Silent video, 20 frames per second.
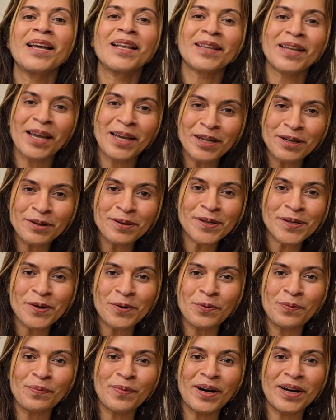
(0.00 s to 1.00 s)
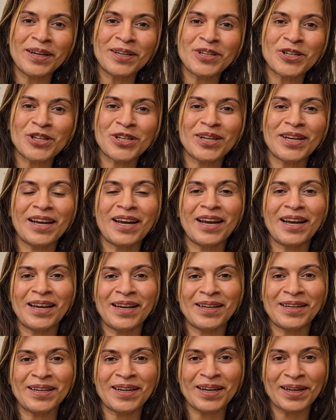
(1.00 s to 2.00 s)
Thank you so much,
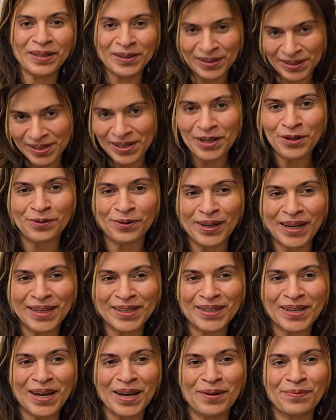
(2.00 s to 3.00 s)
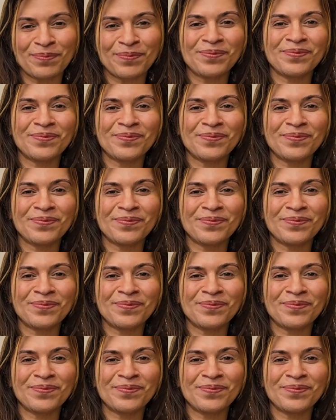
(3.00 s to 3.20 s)
and I'll see you next time.